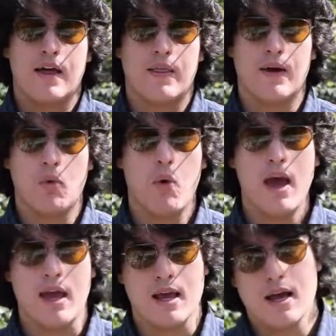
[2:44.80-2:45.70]
the
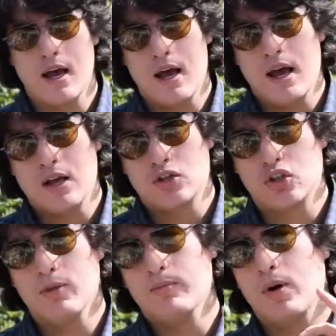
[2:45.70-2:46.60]
way
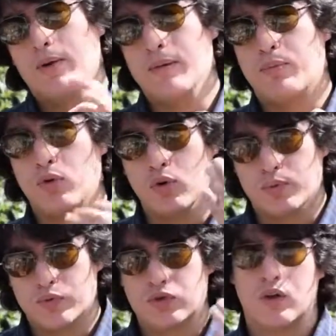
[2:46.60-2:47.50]
somebody
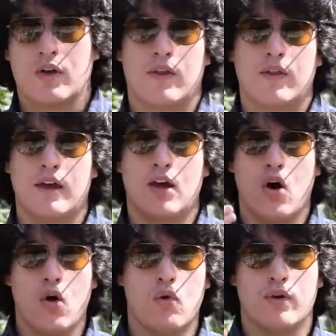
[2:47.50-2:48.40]
proves they
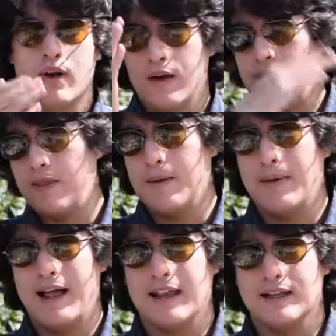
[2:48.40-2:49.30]
own the
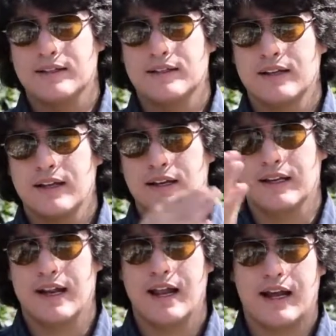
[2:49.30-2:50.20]
balance
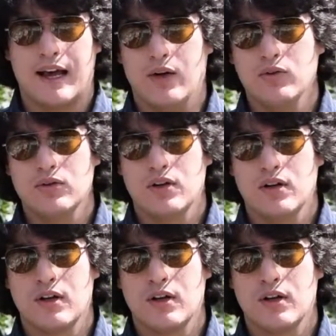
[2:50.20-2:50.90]
in an account